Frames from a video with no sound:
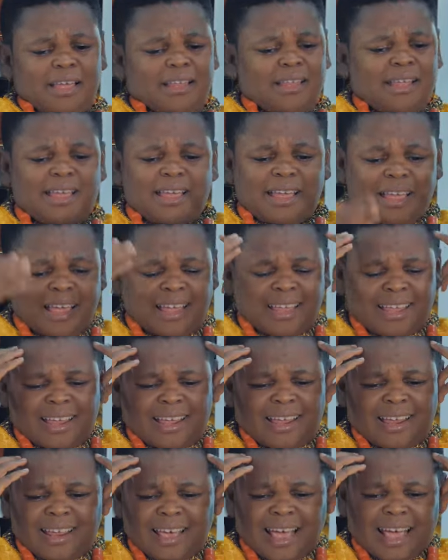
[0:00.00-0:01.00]

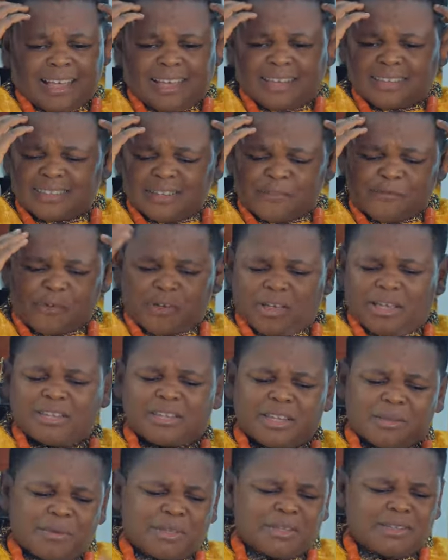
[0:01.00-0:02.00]
I can't say
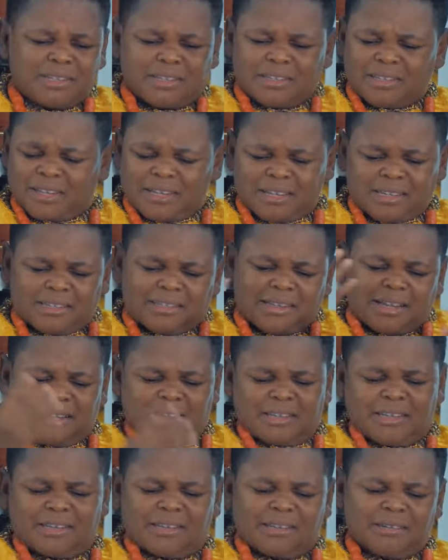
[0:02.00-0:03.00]
forget them
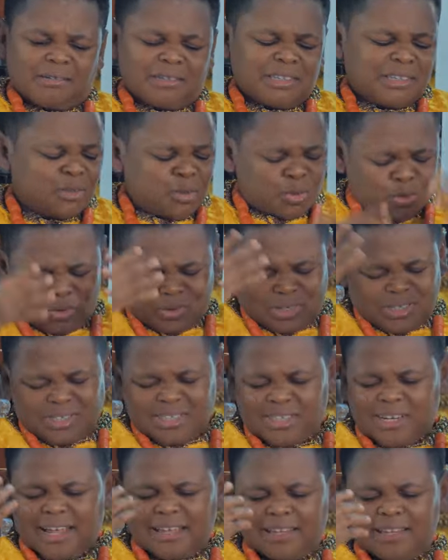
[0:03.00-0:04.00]
so
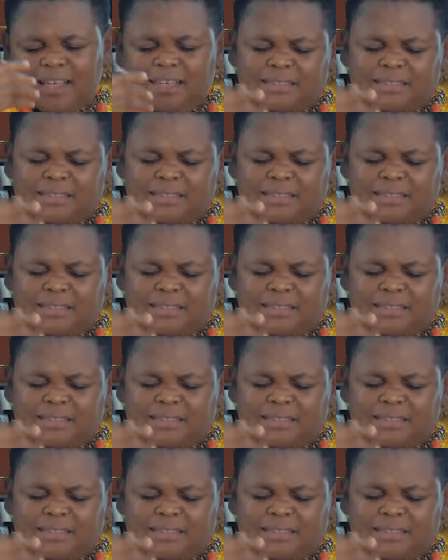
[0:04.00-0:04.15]
easy like